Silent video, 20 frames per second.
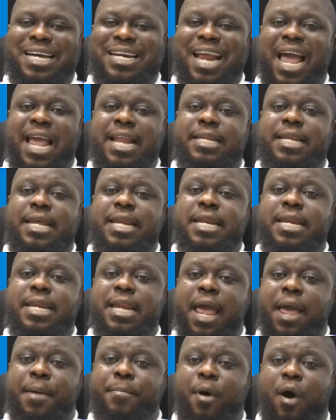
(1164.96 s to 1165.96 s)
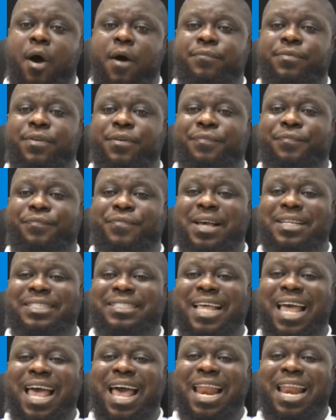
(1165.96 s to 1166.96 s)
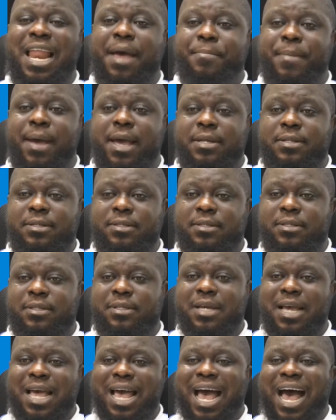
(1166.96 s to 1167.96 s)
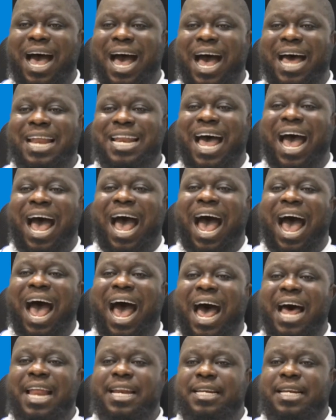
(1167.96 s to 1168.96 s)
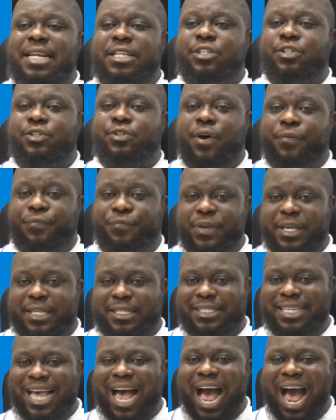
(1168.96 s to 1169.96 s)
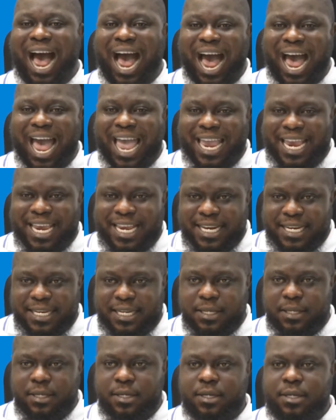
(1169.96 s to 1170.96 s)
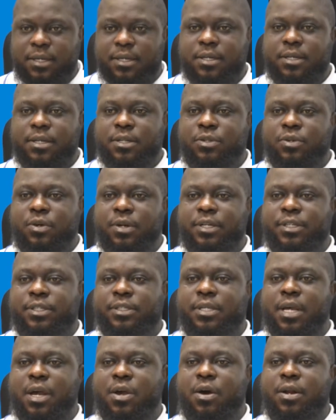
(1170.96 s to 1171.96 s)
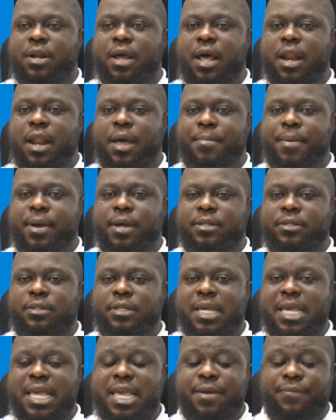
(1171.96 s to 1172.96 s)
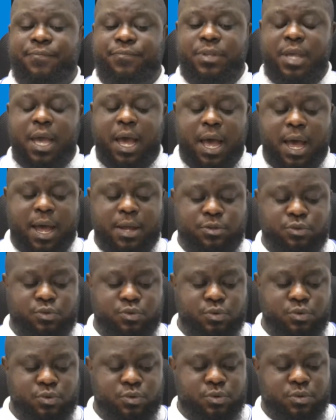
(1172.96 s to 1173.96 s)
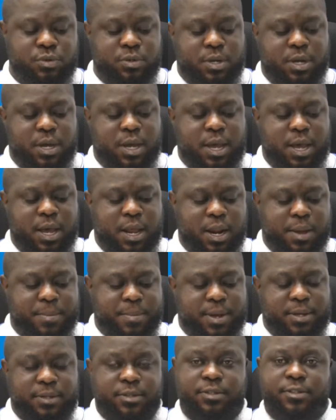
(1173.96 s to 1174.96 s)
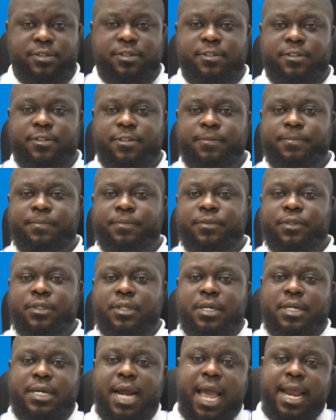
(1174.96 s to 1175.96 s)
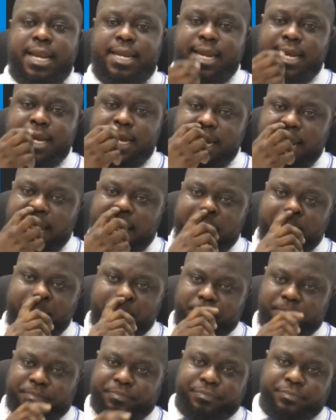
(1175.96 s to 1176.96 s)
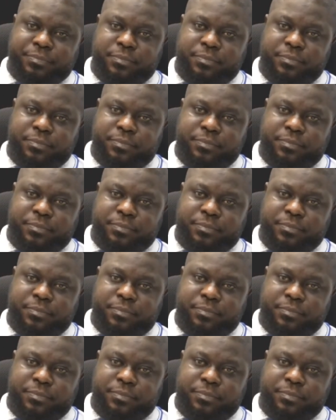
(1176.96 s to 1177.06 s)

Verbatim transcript: write the name of the first element and add the suffix "id" to the second element if there are two elements. Write the name